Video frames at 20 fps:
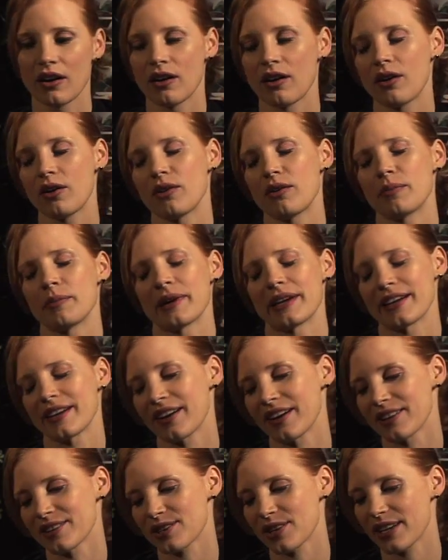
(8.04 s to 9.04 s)
Oh my
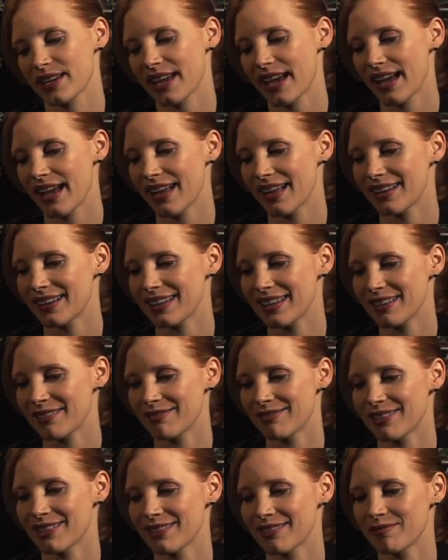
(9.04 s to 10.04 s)
gosh, I can't
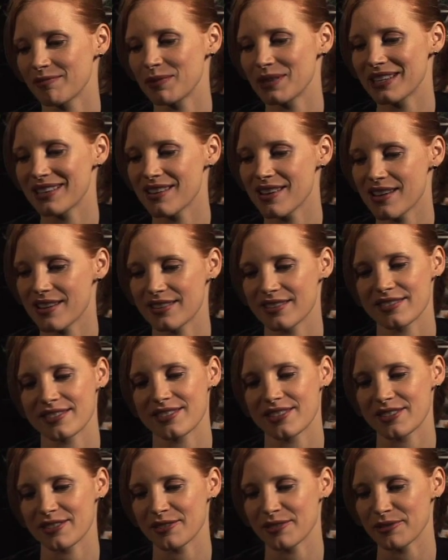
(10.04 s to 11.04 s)
even begin
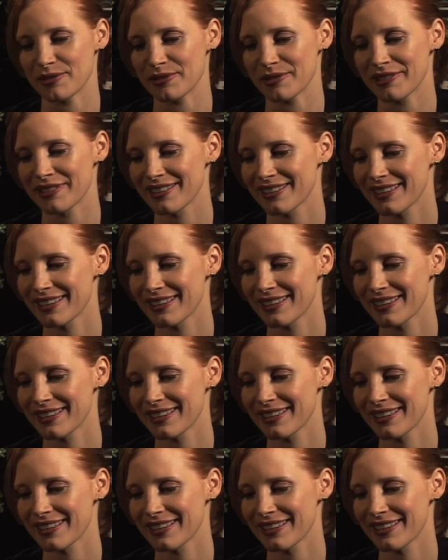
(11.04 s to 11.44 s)
to